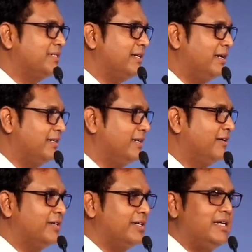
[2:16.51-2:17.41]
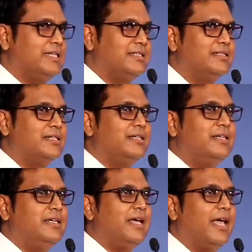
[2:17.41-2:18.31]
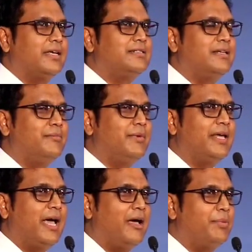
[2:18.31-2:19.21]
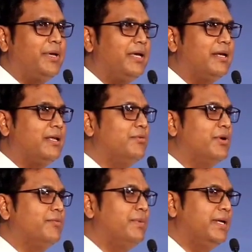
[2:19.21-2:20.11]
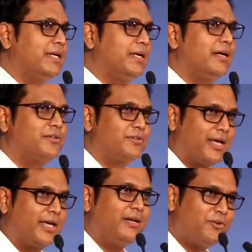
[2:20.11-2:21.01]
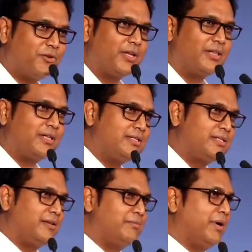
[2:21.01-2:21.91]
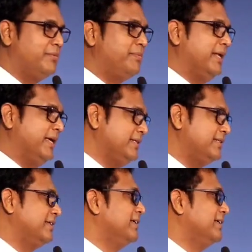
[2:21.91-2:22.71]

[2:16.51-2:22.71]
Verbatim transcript: Stalin Avargal is extremely happy and he would have been here today doing this in my place